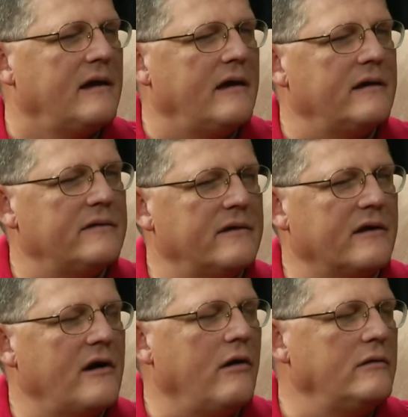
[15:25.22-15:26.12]
The
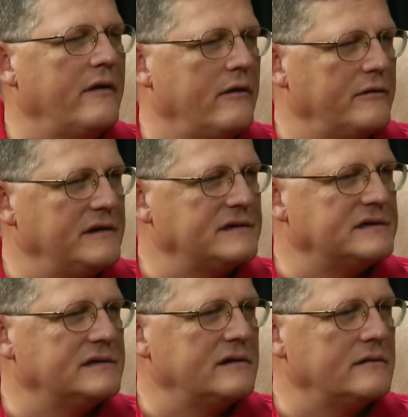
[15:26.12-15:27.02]
goal, though,
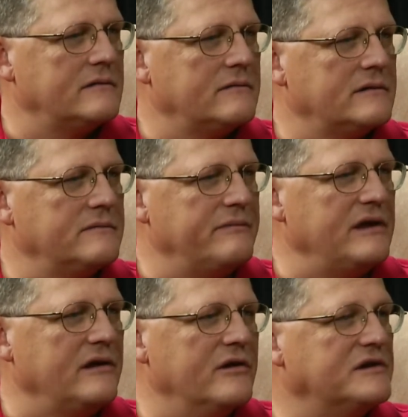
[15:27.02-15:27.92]
is to
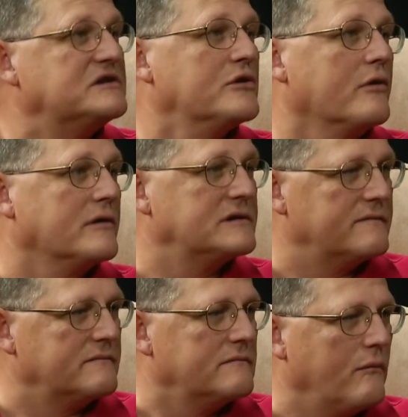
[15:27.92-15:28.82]
be good stewards
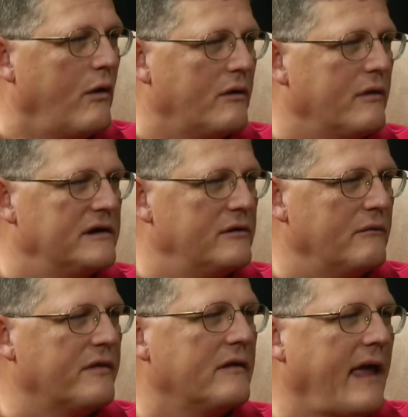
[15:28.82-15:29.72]
of what are we
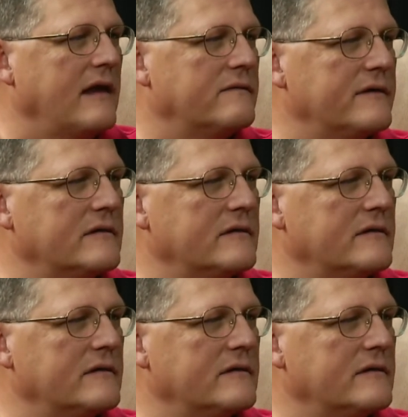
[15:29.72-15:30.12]
doing with the landfill.